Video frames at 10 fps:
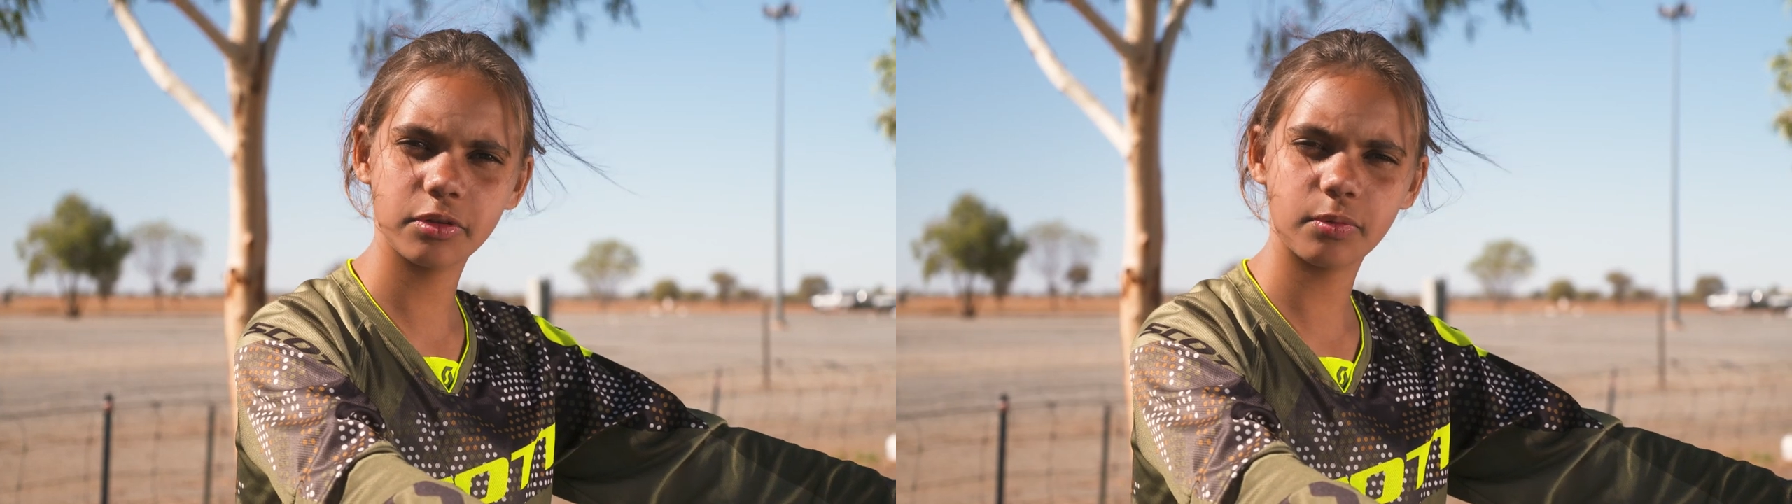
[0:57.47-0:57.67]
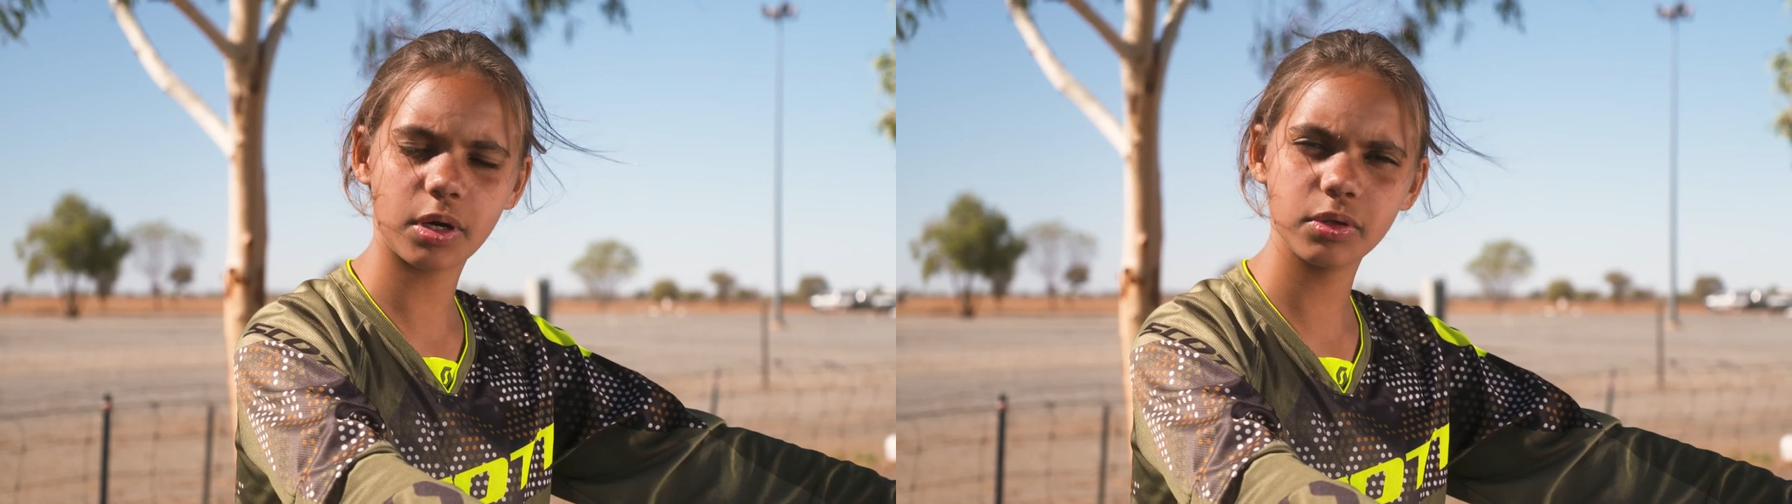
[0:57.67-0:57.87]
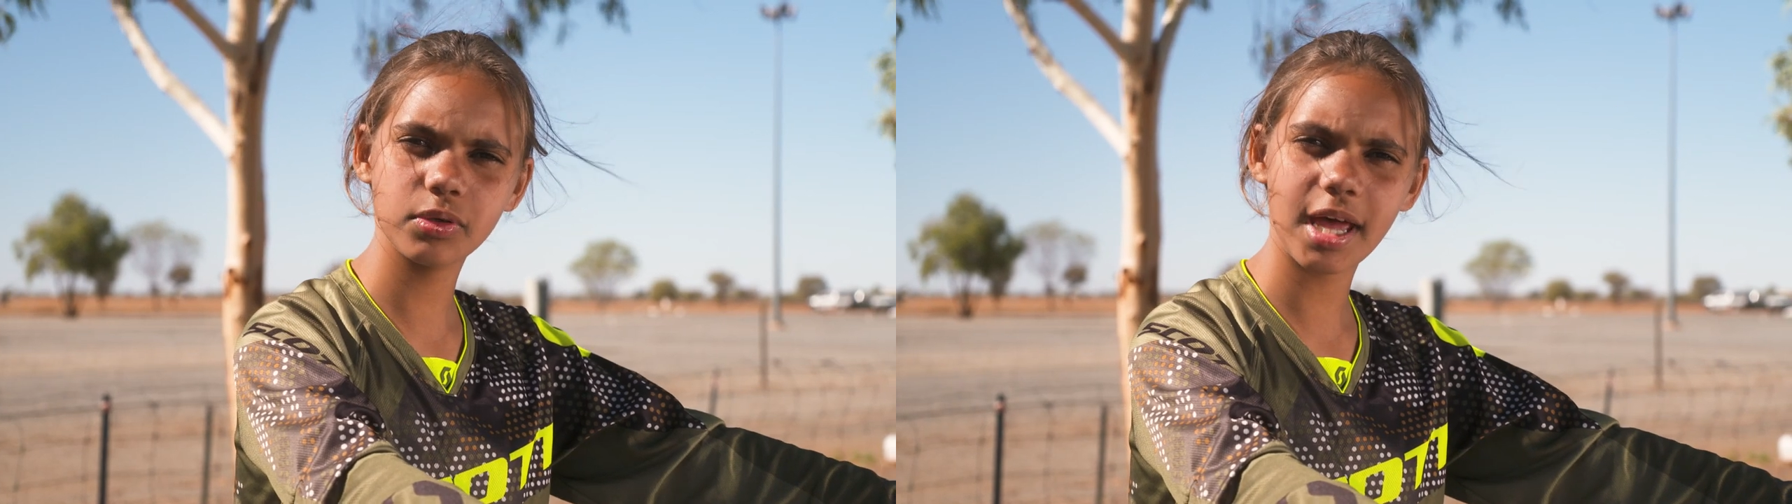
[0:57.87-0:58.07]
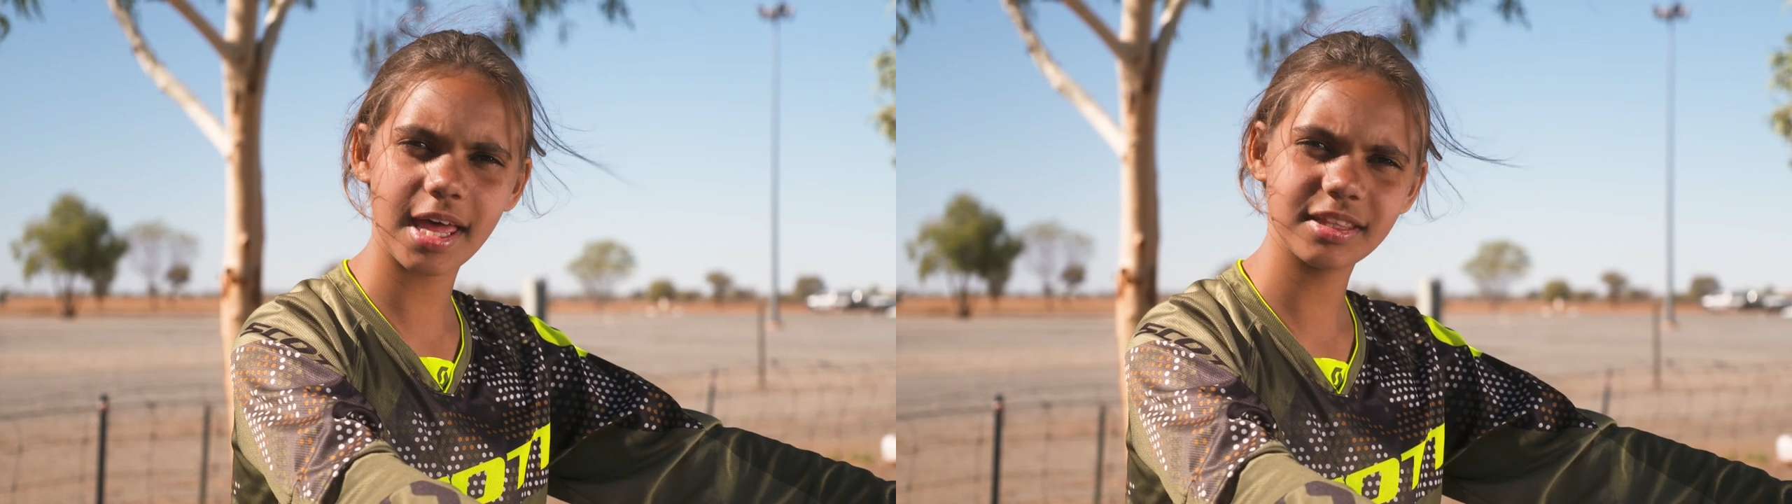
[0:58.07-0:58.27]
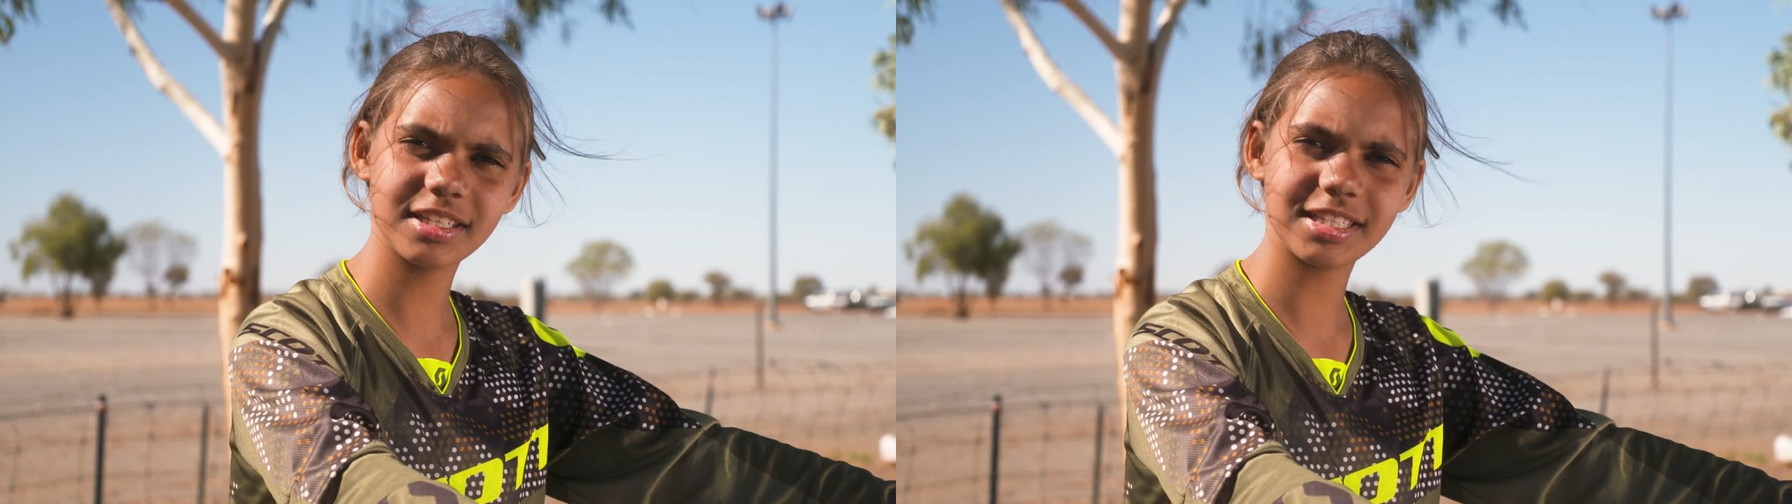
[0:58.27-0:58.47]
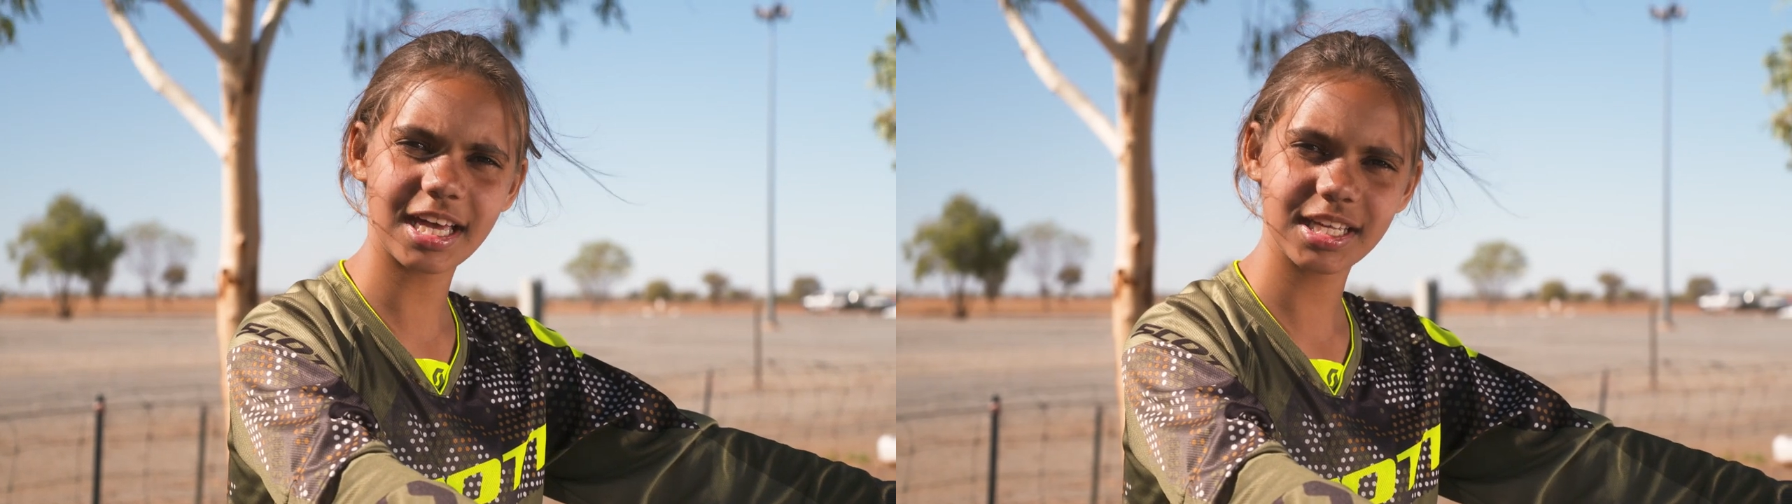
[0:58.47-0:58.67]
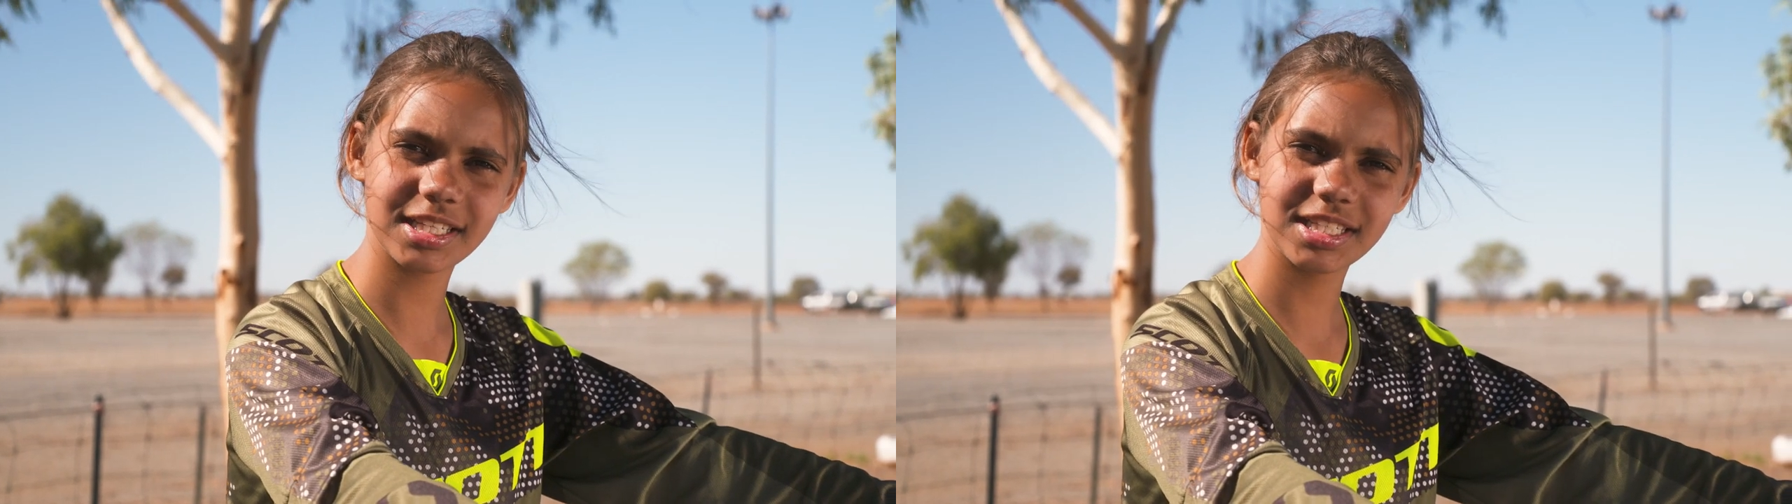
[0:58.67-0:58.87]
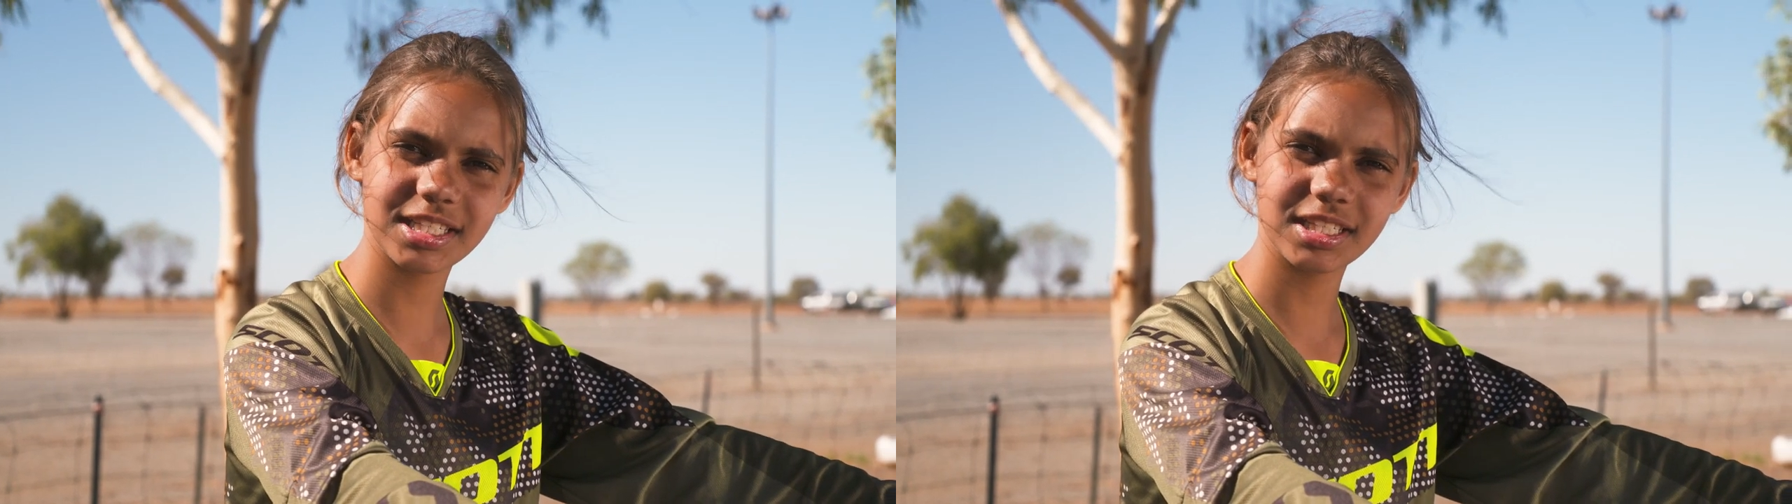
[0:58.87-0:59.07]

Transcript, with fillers: the road and the signs.